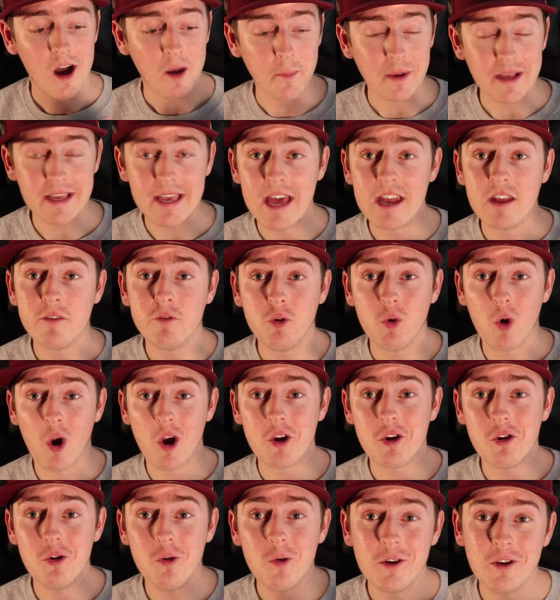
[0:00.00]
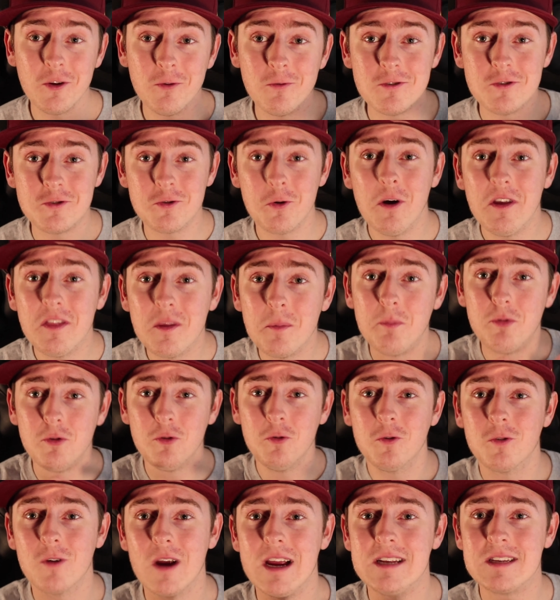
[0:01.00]
Um, again, if you are new and you enjoy the
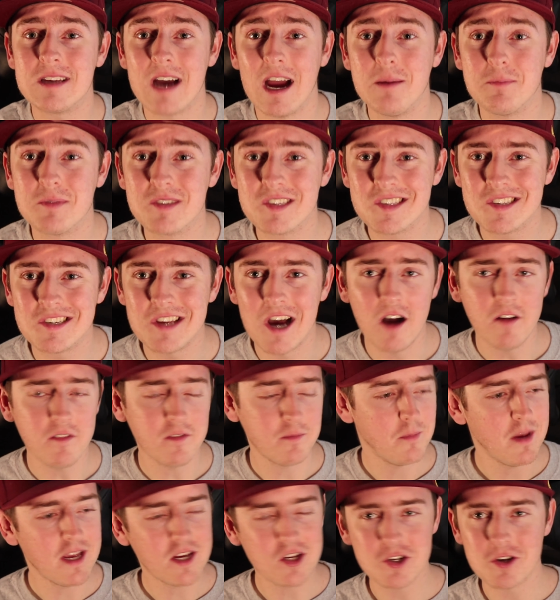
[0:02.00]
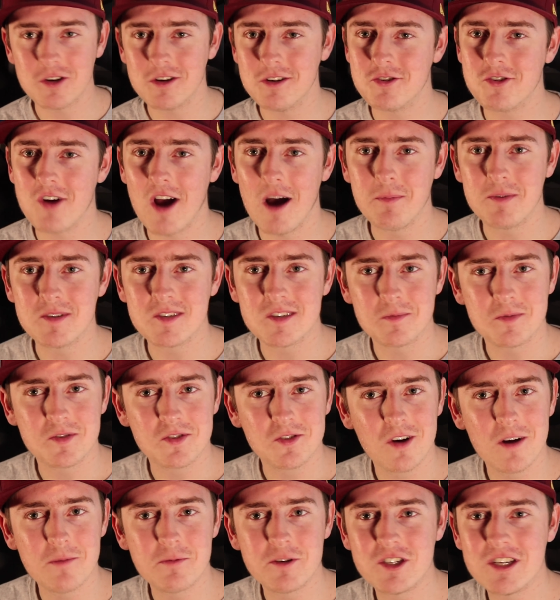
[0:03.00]
Blu-ray type stuff, make sure to drop a
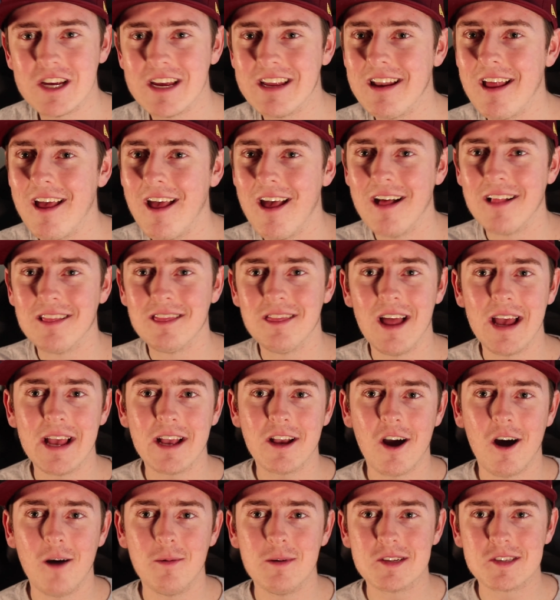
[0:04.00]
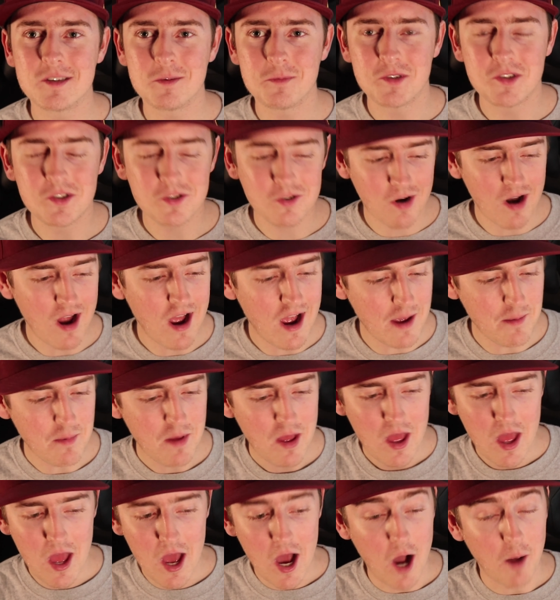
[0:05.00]
subscription, like, comment,
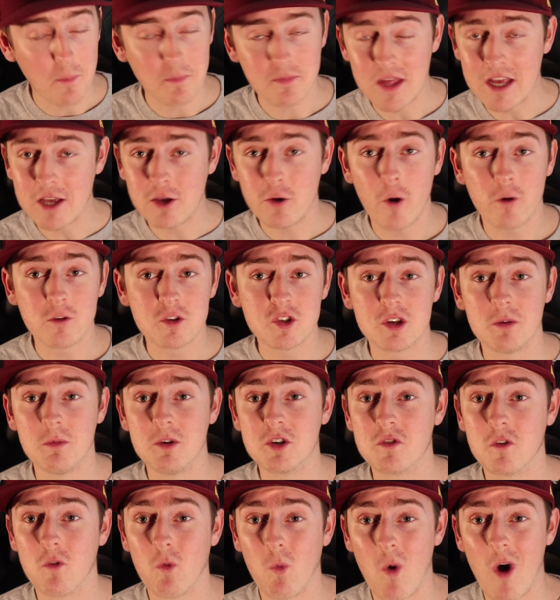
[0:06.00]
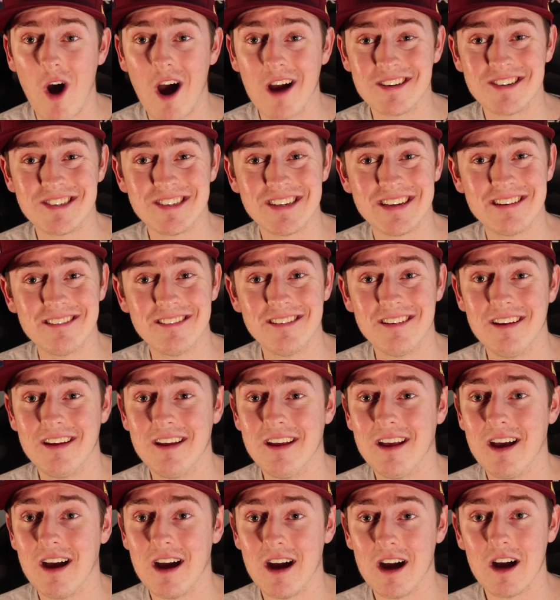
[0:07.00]
subscribe. Um, thank you all so much for watching.
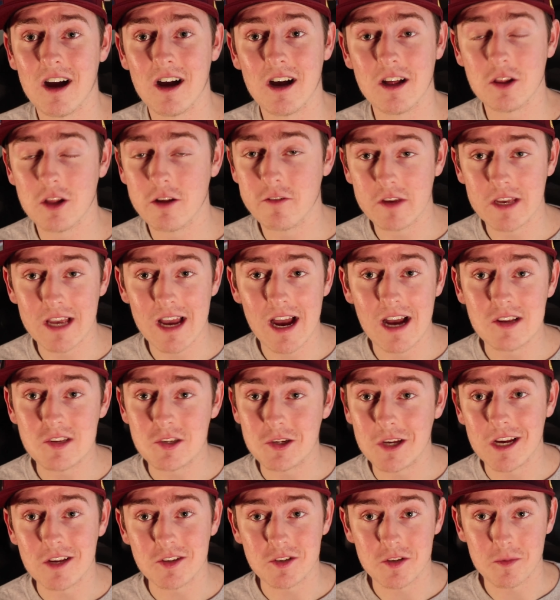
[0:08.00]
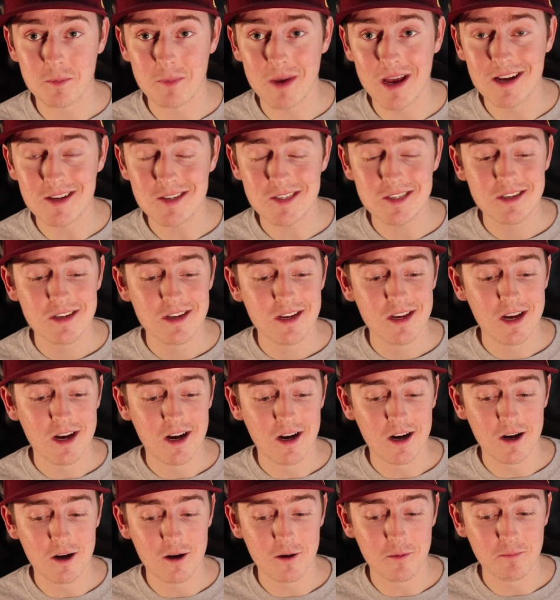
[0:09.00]
Uh, you guys. You guys are the best.
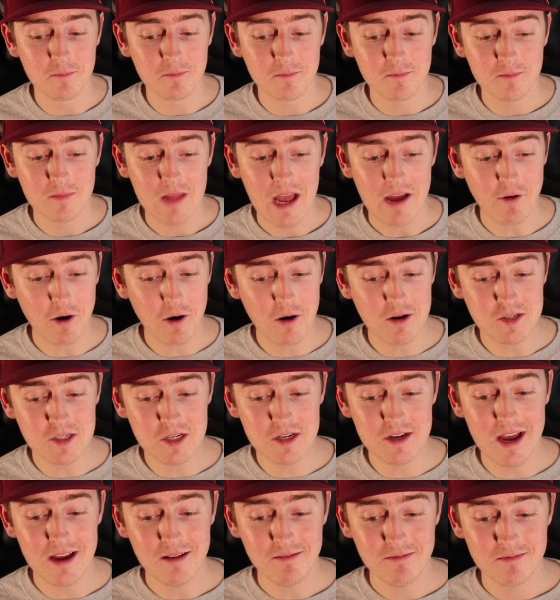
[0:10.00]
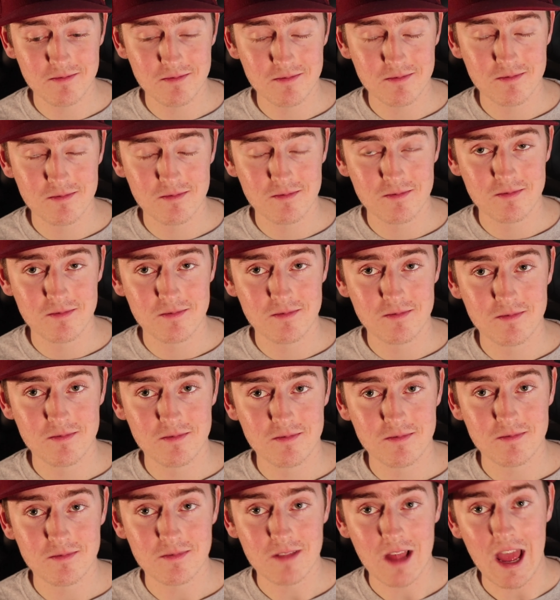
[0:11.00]
Um, have a good rest of your day,
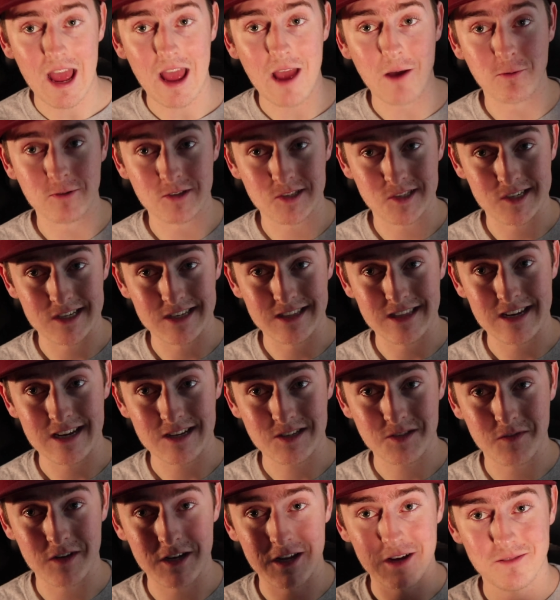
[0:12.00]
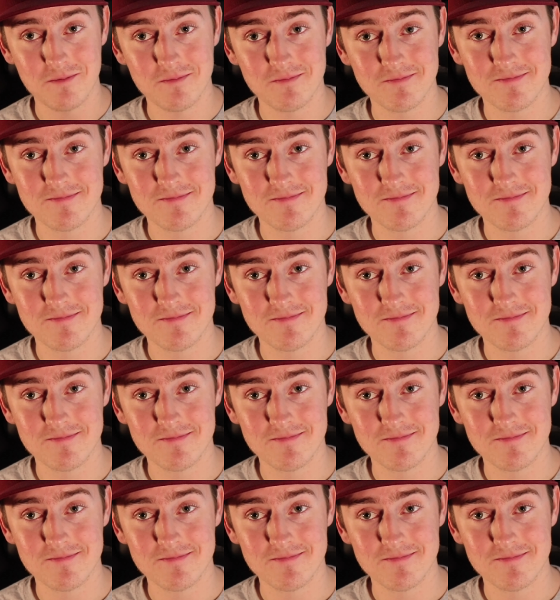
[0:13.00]
and we'll see you in the next video.